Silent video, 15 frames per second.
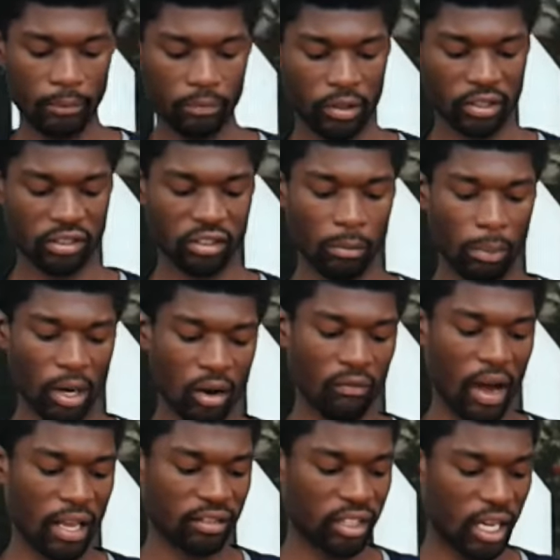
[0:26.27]
This is the book of
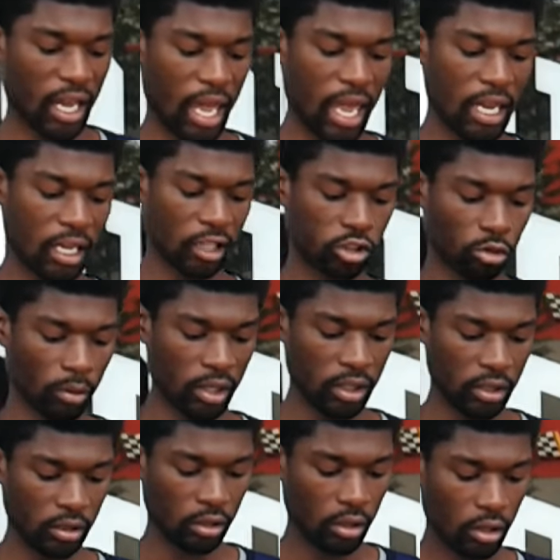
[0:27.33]
Isaiah 8 and 20.
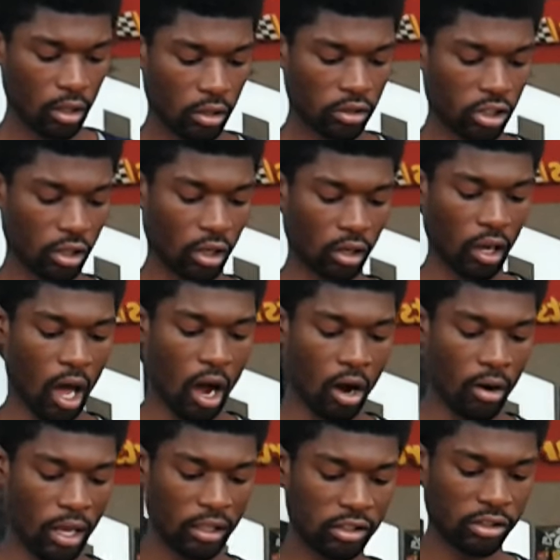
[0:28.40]
To the
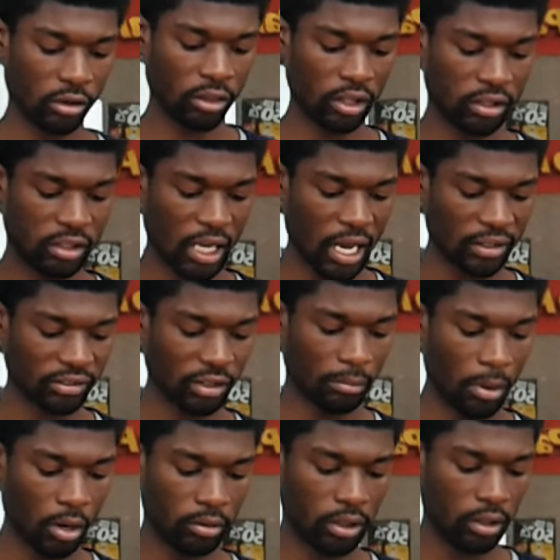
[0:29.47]
law and to the
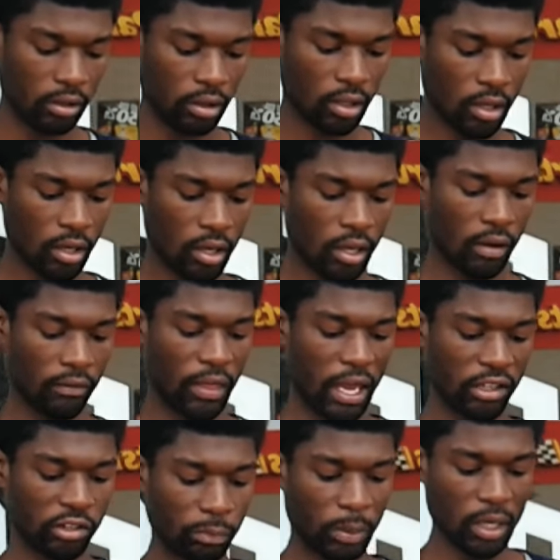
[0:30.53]
testimony, if
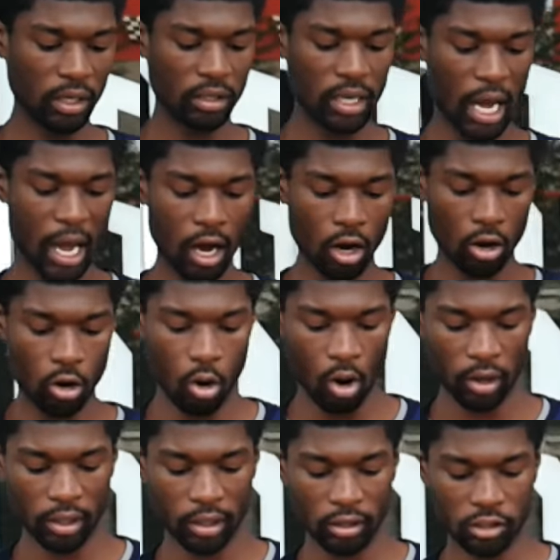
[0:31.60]
they speak not
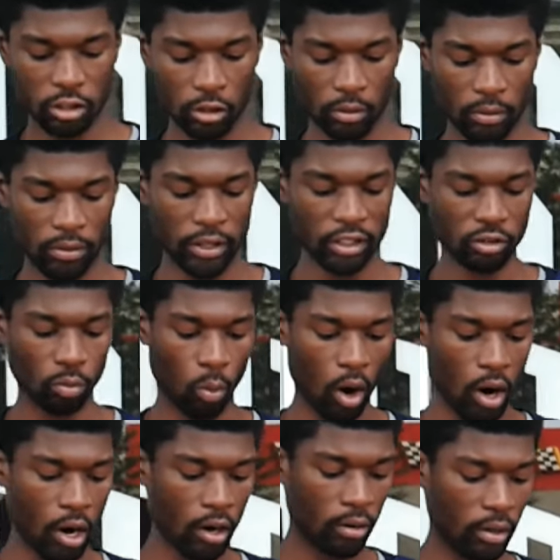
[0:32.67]
according to this
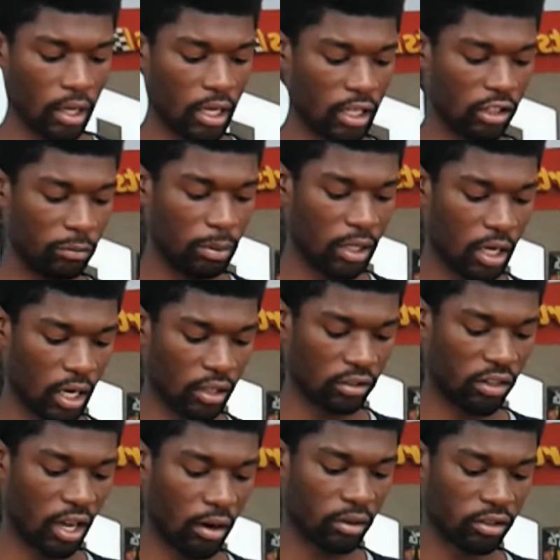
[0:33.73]
word, it is because
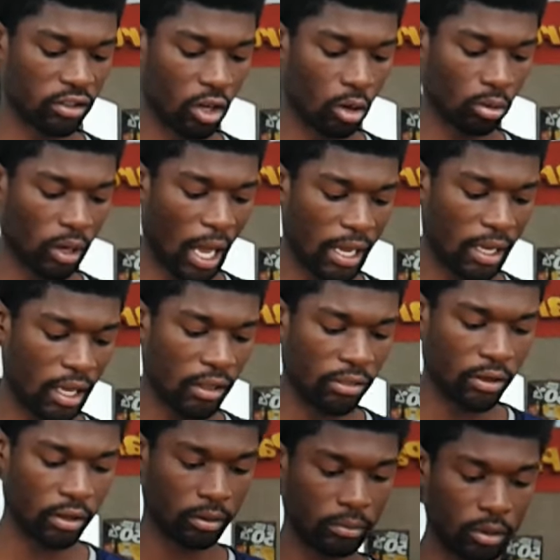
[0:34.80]
there is no light in
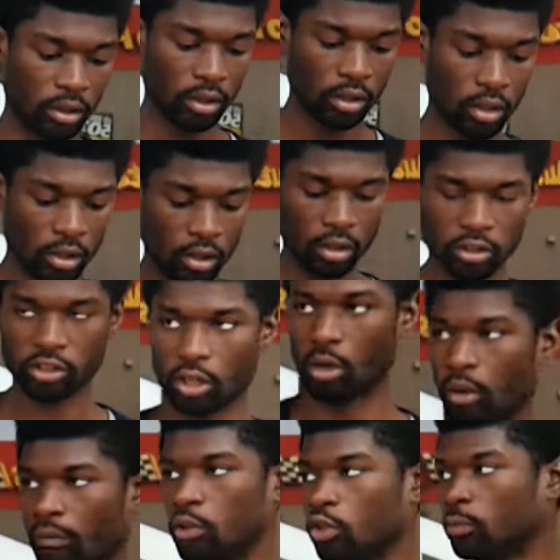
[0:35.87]
them.
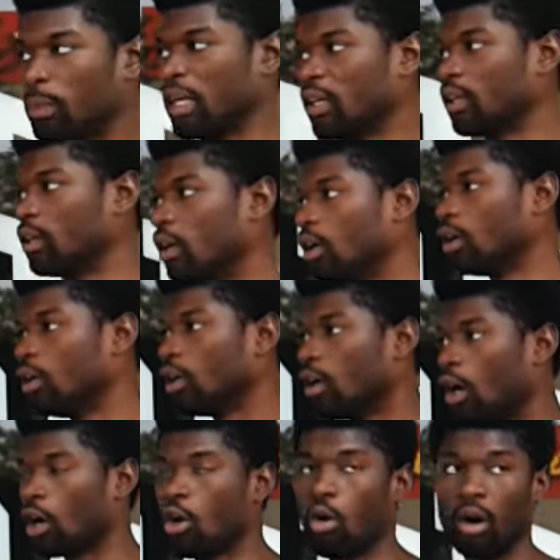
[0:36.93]
So if you speak
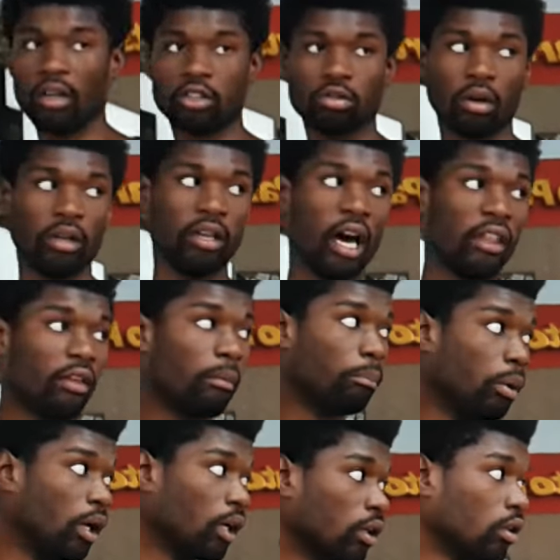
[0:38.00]
according to another
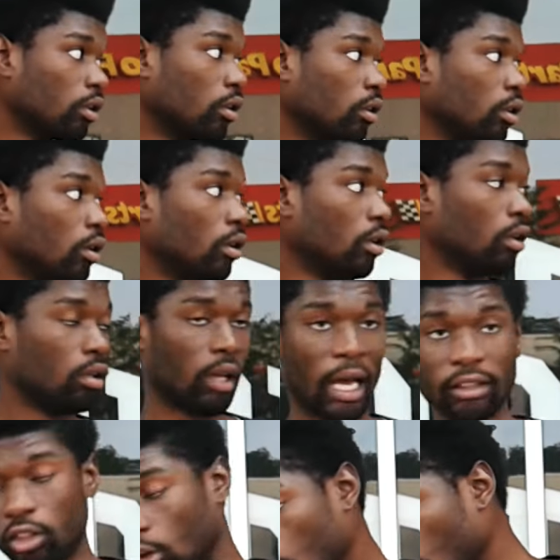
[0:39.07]
book,
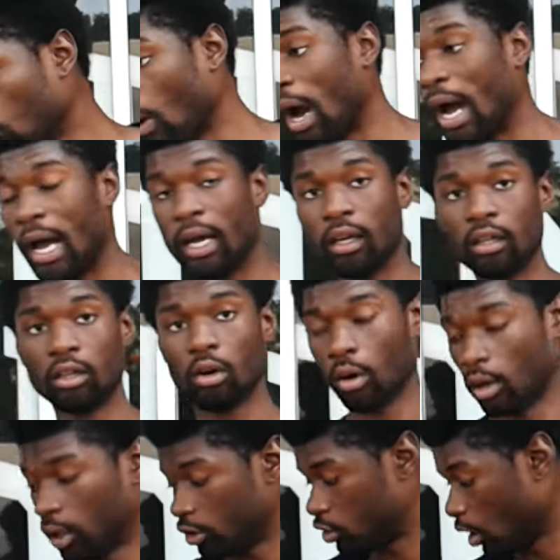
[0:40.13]
like the Quran
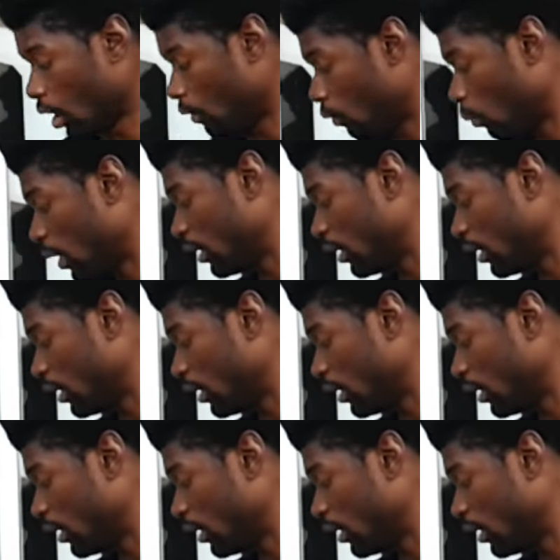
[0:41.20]
or the Jehovah's